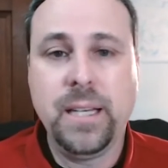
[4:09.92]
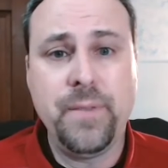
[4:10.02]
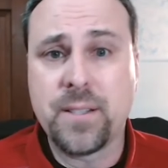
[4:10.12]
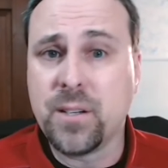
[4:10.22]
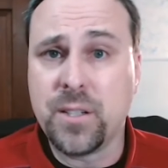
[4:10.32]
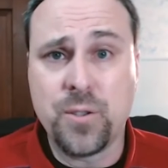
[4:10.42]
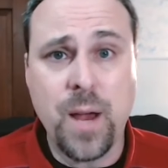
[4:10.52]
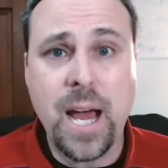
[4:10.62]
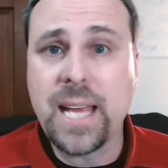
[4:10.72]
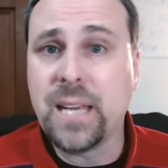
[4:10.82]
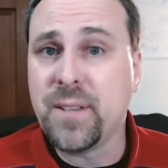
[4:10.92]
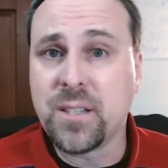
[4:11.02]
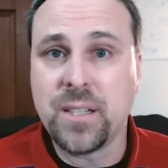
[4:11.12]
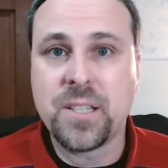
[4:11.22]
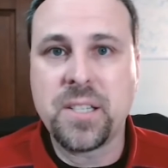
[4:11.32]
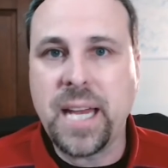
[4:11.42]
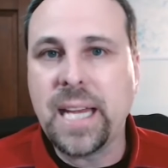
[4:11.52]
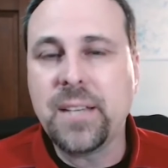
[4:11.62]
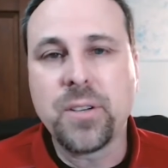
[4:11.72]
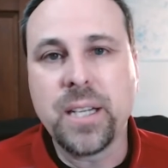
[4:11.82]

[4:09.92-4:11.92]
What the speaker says: if it's going to dry, if it's going to stain.